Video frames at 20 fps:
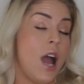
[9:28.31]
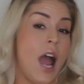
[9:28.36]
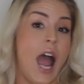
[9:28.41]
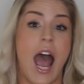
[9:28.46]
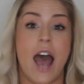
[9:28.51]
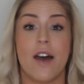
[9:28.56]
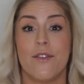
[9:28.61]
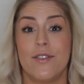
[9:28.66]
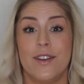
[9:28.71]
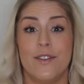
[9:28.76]

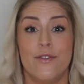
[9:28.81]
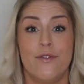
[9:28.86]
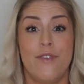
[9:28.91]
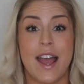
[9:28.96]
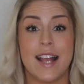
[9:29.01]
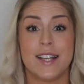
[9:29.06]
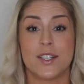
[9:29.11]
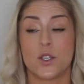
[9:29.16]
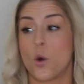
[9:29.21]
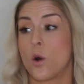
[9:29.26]
have an
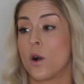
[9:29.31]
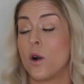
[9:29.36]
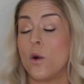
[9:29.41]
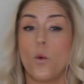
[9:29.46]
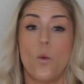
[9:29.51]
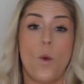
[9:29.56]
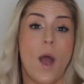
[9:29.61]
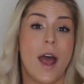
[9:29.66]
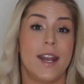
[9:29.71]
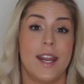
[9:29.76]
event or
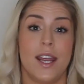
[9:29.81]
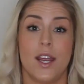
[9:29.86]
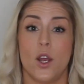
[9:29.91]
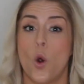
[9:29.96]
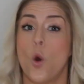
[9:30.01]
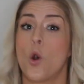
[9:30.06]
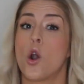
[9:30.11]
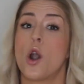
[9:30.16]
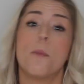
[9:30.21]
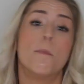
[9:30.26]
a
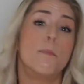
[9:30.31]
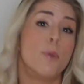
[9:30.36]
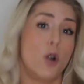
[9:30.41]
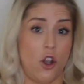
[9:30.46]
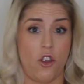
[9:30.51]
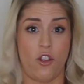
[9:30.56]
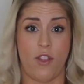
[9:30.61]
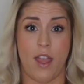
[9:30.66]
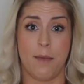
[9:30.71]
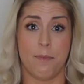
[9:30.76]
wedding or a
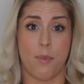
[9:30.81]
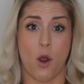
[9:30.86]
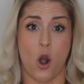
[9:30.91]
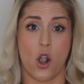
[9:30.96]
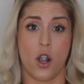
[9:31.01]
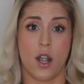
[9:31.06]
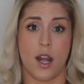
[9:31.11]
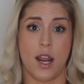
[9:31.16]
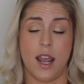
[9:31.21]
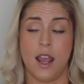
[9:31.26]
birthday
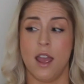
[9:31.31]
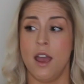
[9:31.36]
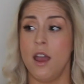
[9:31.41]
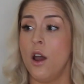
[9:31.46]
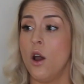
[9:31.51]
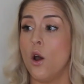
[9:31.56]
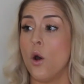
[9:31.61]
party